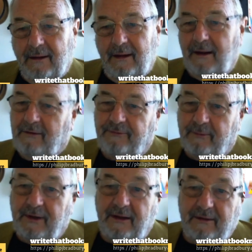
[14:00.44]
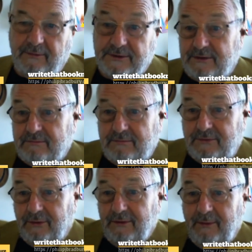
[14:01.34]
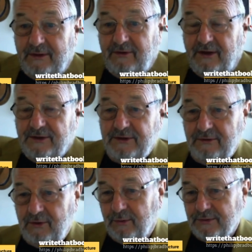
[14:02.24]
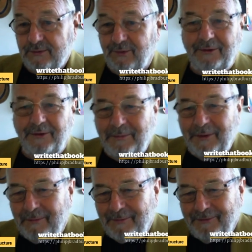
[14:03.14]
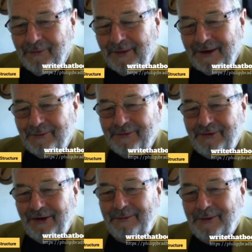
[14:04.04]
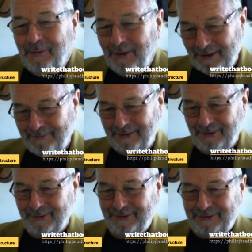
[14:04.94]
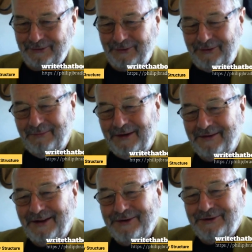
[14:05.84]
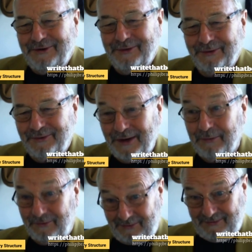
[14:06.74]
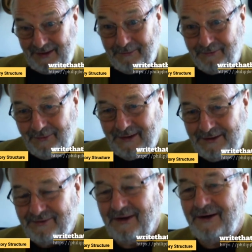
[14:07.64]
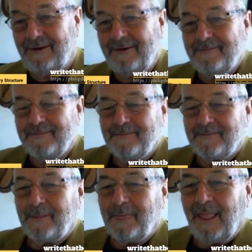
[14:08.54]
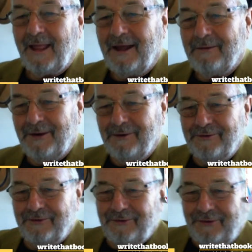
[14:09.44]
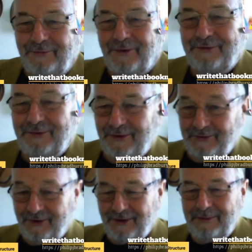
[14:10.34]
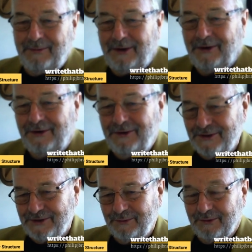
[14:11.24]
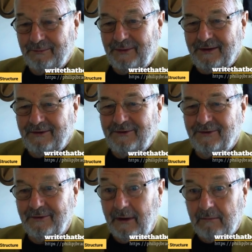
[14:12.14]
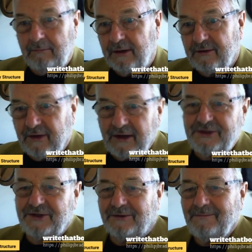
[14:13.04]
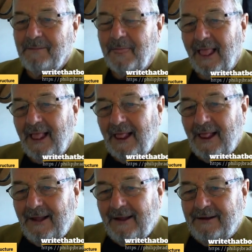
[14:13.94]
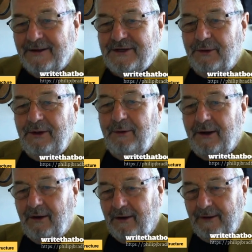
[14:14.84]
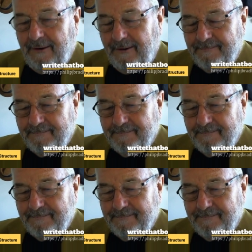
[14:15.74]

And for me, that was doing the meditation course. Well, no, before that, it was telling my wife that I wanted to do the meditation course. That was really scary. Our marriage was on the rocks at the time, and I knew she wouldn't be into meditation. So anyway, I